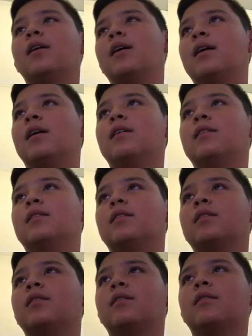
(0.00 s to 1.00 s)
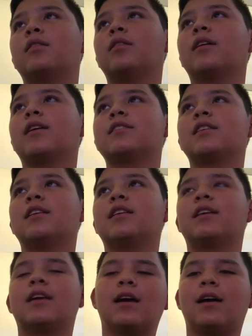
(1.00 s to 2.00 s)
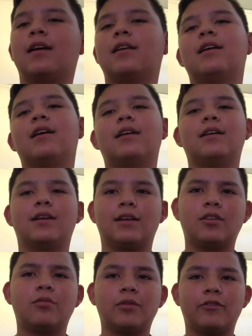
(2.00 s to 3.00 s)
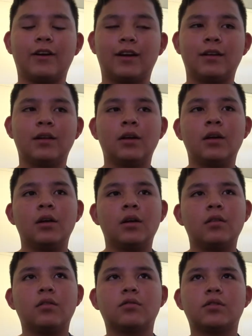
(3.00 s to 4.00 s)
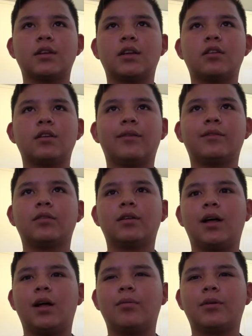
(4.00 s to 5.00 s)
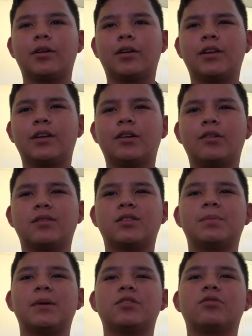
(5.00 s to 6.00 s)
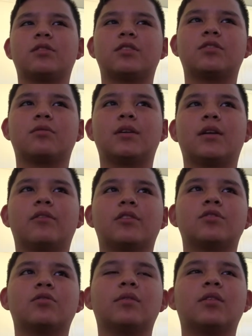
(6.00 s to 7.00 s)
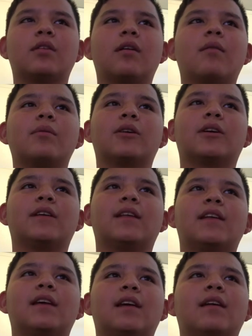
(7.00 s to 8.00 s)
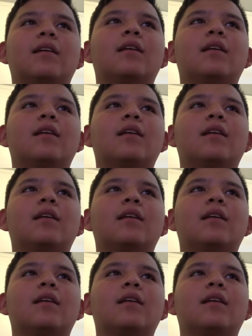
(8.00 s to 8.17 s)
And they're like saying, yeah, you'll be fine. There's like, you have to go to Albuquerque to go to a specialist or whatever. So we go to Albuquerque that day.